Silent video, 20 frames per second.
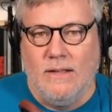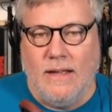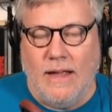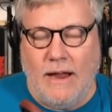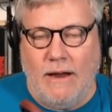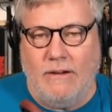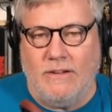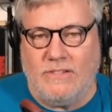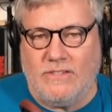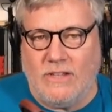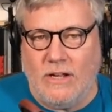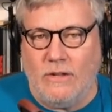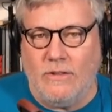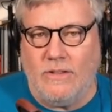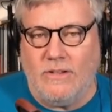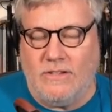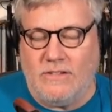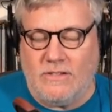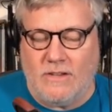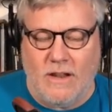Hari
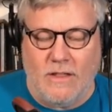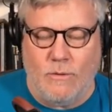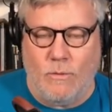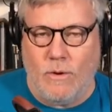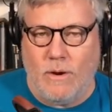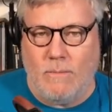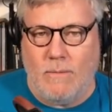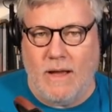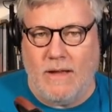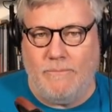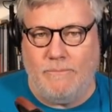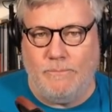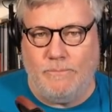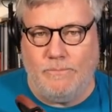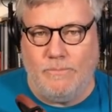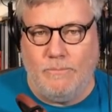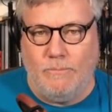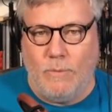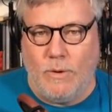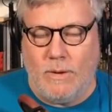Seldon is another one of my
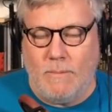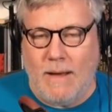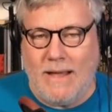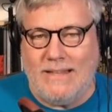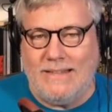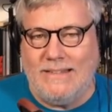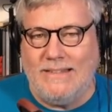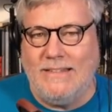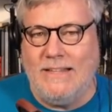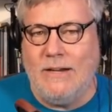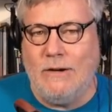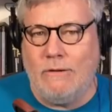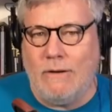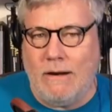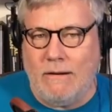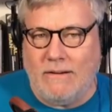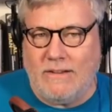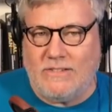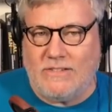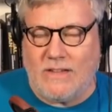one of my
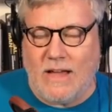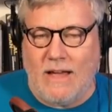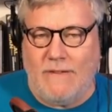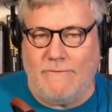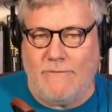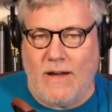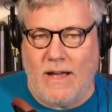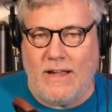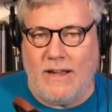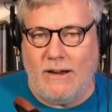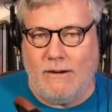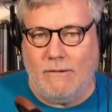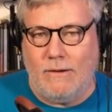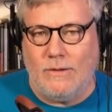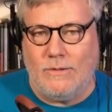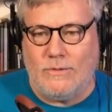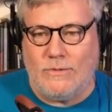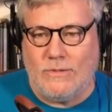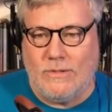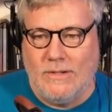literary sci-fi
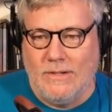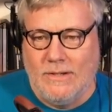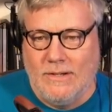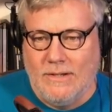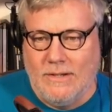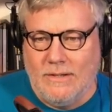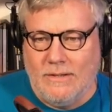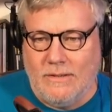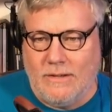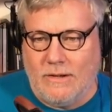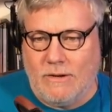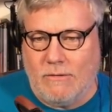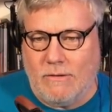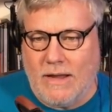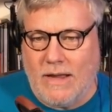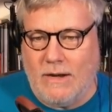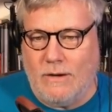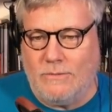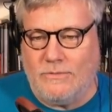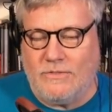heroes, the
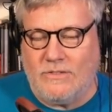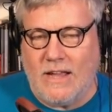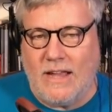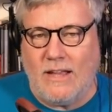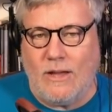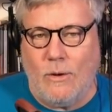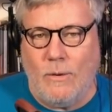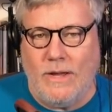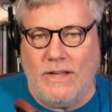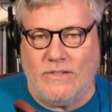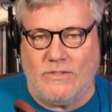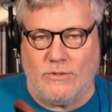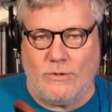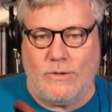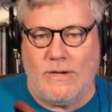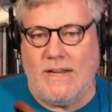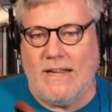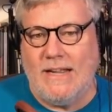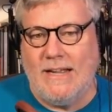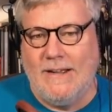creator of Psycho
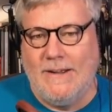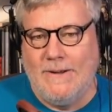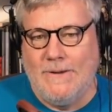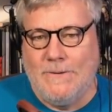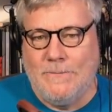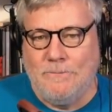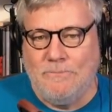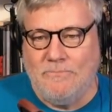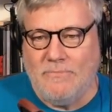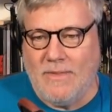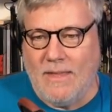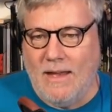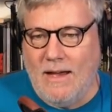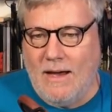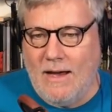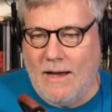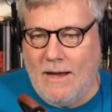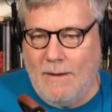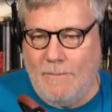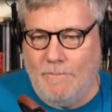History.
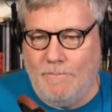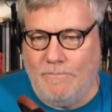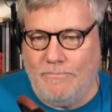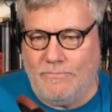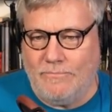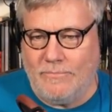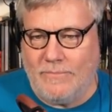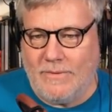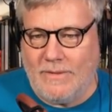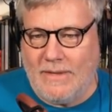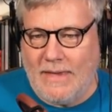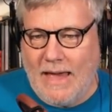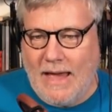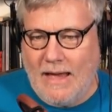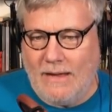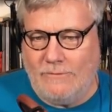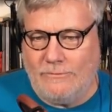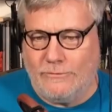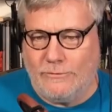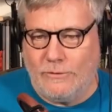Um,
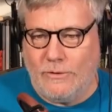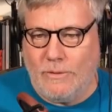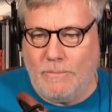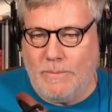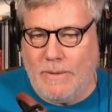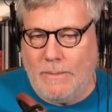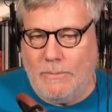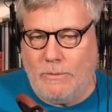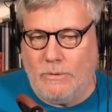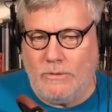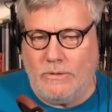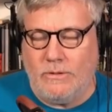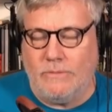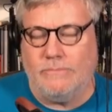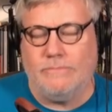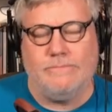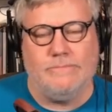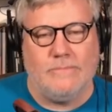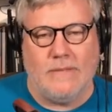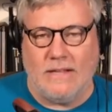yeah, for the people,
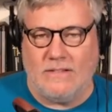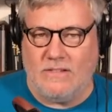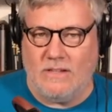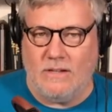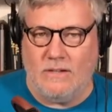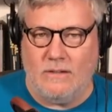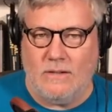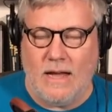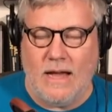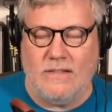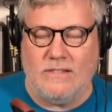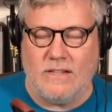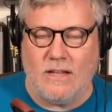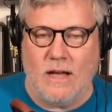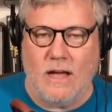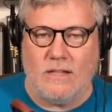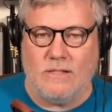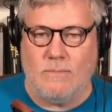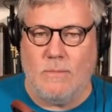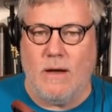that's a Isaac
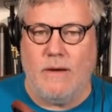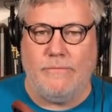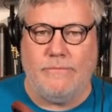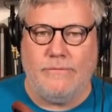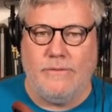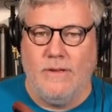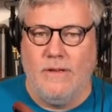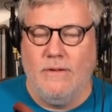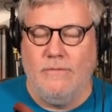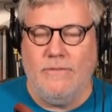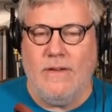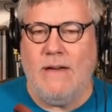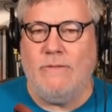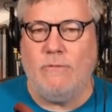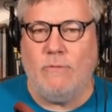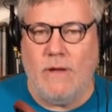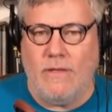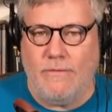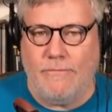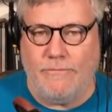Asimov. If you
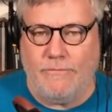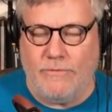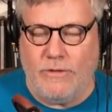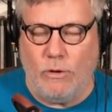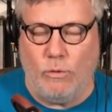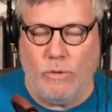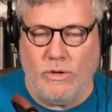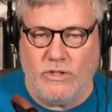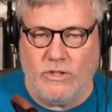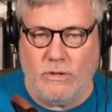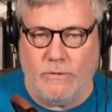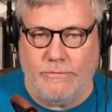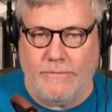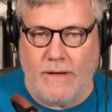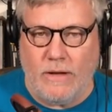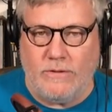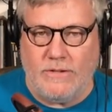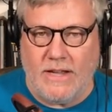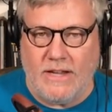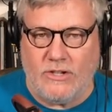haven't read the, the original
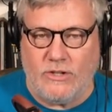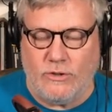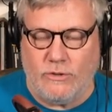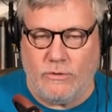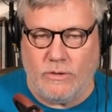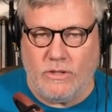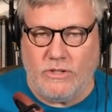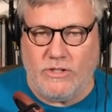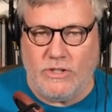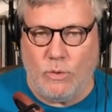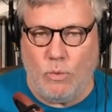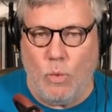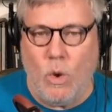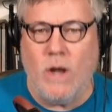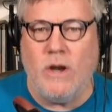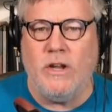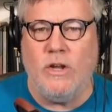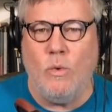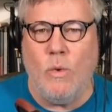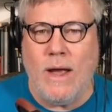Foundation trilogy, what are you